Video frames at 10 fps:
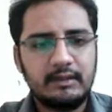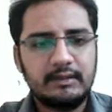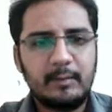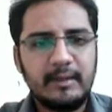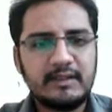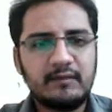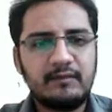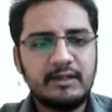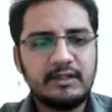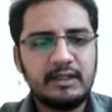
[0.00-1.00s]
The major
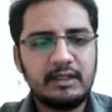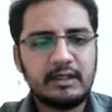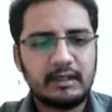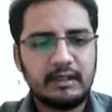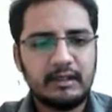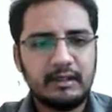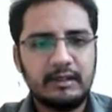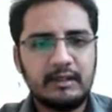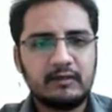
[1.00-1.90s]
function in a